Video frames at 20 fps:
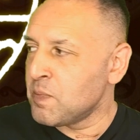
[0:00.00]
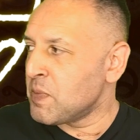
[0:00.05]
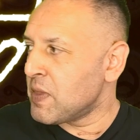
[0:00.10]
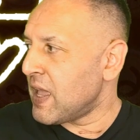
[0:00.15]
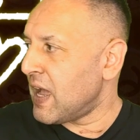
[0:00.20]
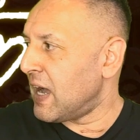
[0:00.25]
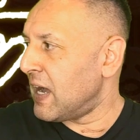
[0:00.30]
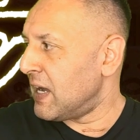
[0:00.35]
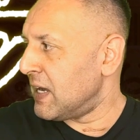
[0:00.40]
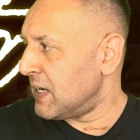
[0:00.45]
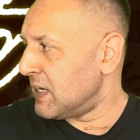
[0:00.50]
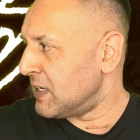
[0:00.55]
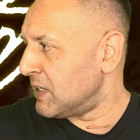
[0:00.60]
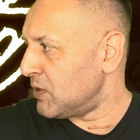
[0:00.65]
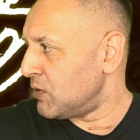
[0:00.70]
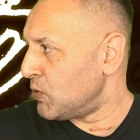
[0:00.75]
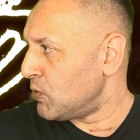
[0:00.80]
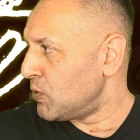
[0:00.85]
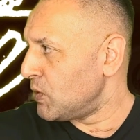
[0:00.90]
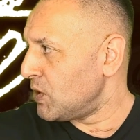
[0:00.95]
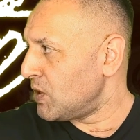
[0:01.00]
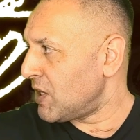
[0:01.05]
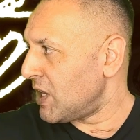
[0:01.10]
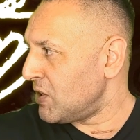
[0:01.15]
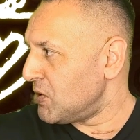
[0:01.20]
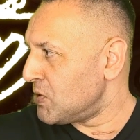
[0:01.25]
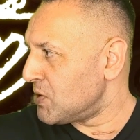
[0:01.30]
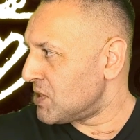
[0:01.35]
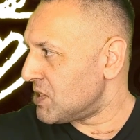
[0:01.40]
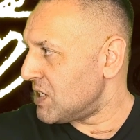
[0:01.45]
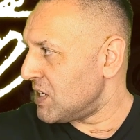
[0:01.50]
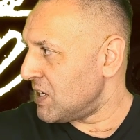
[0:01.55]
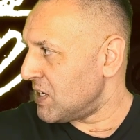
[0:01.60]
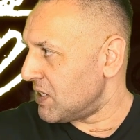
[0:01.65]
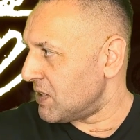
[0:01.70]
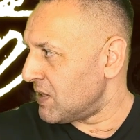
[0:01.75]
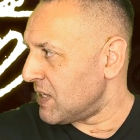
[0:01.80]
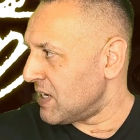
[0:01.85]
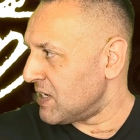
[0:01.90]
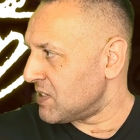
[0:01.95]
Can you see it?
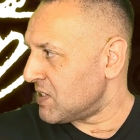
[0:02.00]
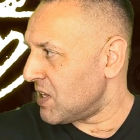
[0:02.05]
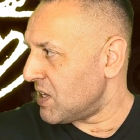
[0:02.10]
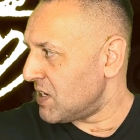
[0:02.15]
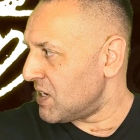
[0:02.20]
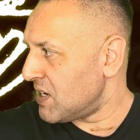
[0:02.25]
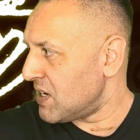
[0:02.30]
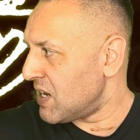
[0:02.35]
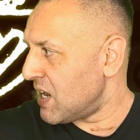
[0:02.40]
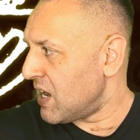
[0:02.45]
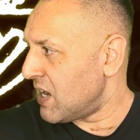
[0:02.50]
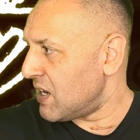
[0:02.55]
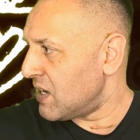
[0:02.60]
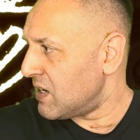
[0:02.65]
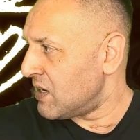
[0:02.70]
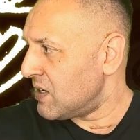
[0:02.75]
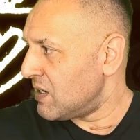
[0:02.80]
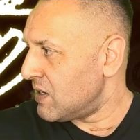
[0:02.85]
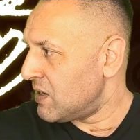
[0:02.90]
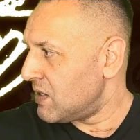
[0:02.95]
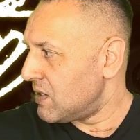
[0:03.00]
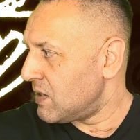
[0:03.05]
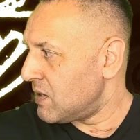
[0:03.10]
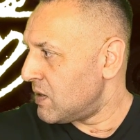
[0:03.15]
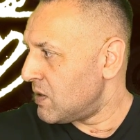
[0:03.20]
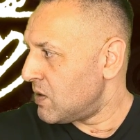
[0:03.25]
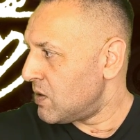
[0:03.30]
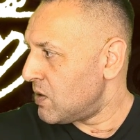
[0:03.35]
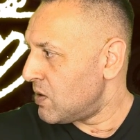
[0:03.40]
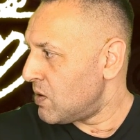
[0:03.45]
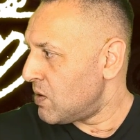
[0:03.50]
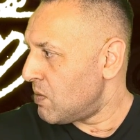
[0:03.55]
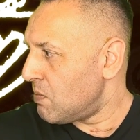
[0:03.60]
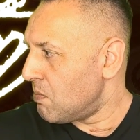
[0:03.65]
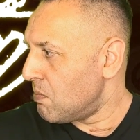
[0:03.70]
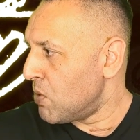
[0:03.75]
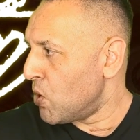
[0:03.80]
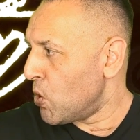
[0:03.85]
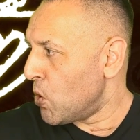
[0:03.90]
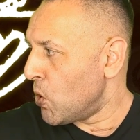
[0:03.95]
There's that
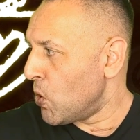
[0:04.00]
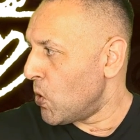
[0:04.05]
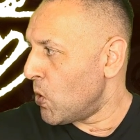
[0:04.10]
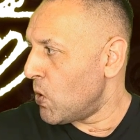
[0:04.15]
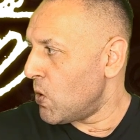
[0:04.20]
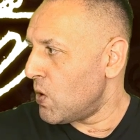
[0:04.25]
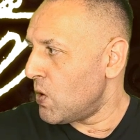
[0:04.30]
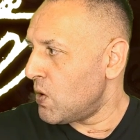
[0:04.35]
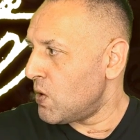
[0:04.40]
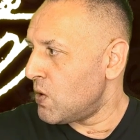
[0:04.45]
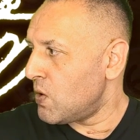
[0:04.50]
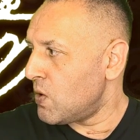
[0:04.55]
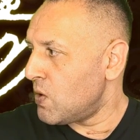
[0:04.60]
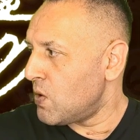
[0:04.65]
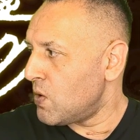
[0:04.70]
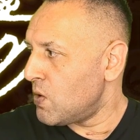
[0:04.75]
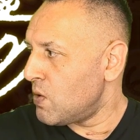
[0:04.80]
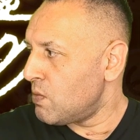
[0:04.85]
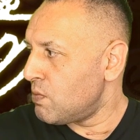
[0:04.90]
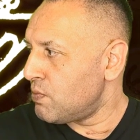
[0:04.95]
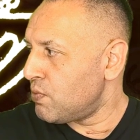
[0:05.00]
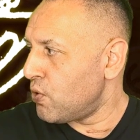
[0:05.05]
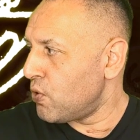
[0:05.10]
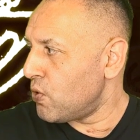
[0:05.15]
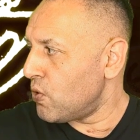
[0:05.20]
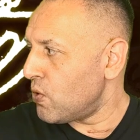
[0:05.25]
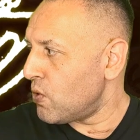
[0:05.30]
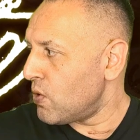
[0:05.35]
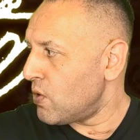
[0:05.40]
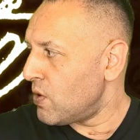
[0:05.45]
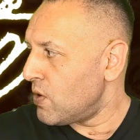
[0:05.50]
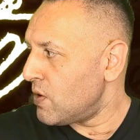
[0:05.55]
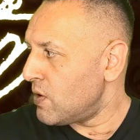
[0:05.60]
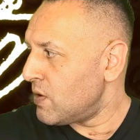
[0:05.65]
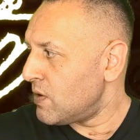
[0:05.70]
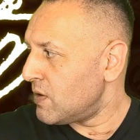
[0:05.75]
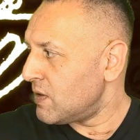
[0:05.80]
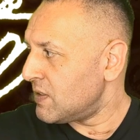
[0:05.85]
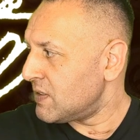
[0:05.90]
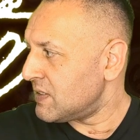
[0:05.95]
Namo
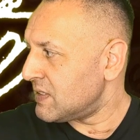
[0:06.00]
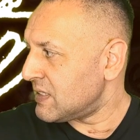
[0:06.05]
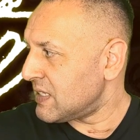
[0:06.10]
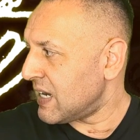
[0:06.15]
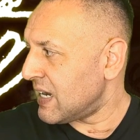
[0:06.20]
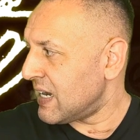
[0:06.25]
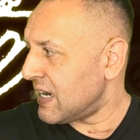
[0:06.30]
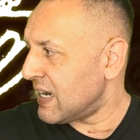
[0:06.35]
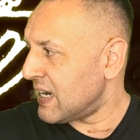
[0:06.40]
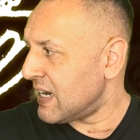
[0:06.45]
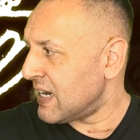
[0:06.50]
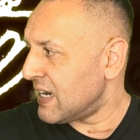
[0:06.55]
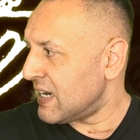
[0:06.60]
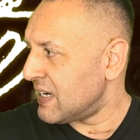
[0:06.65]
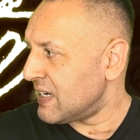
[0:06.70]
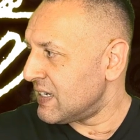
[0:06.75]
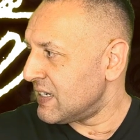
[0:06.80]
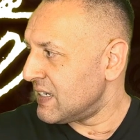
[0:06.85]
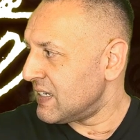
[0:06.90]
Buddhaya.